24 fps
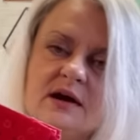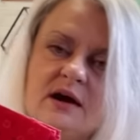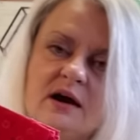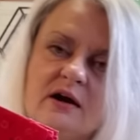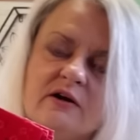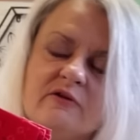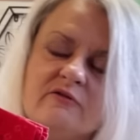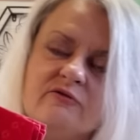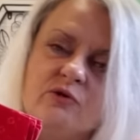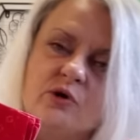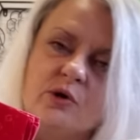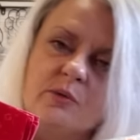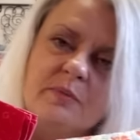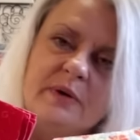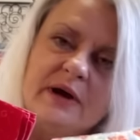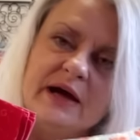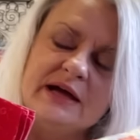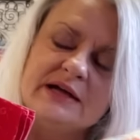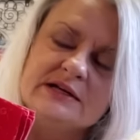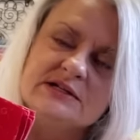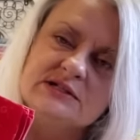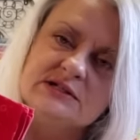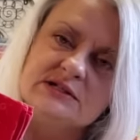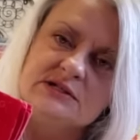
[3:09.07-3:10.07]
Our four
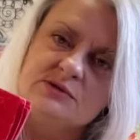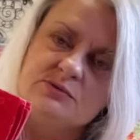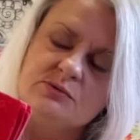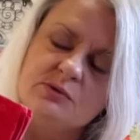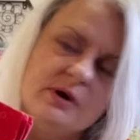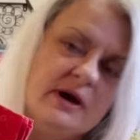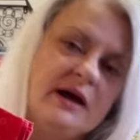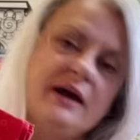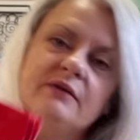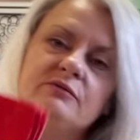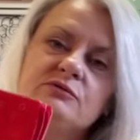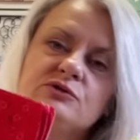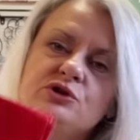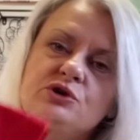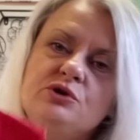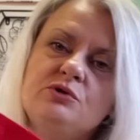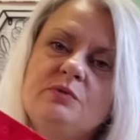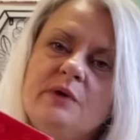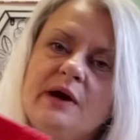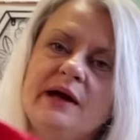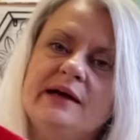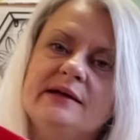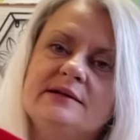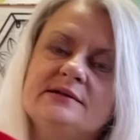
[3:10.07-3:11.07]
patches will have two
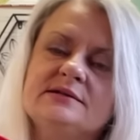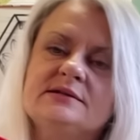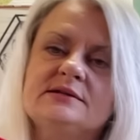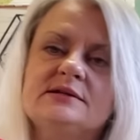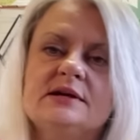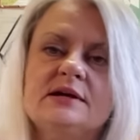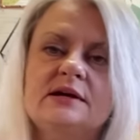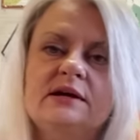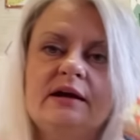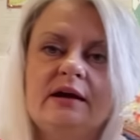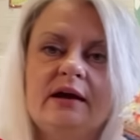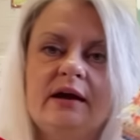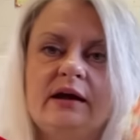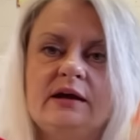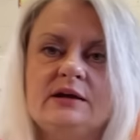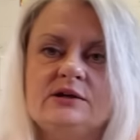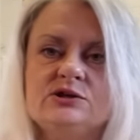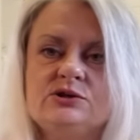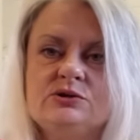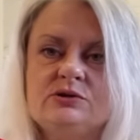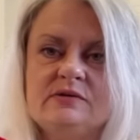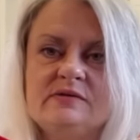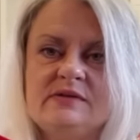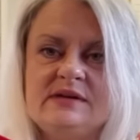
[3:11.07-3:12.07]
reds and
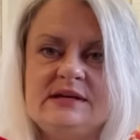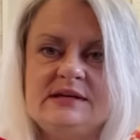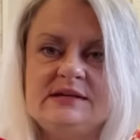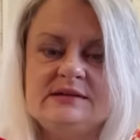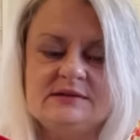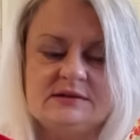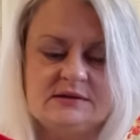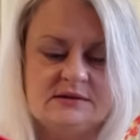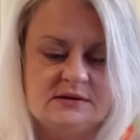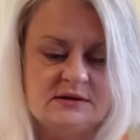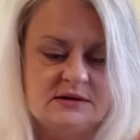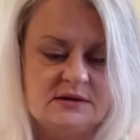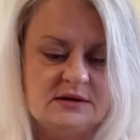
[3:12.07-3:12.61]
two of these.